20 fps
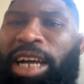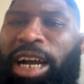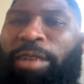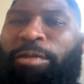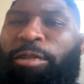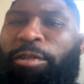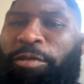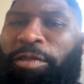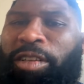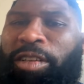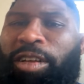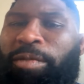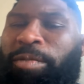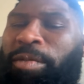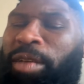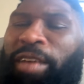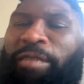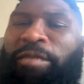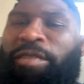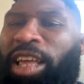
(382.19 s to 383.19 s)
I root for
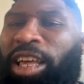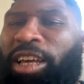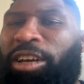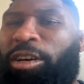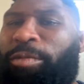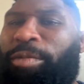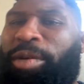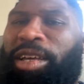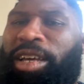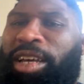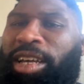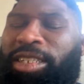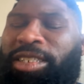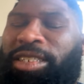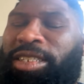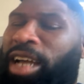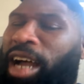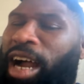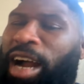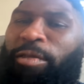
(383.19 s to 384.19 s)
them. If it ain't gonna be
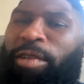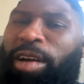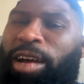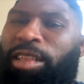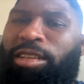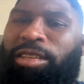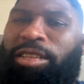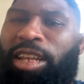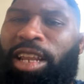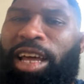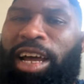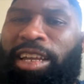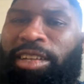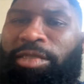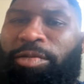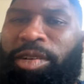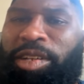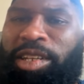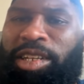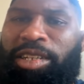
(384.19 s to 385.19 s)
us, I'd rather the
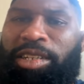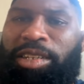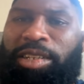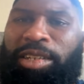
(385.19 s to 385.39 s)
Lions win it.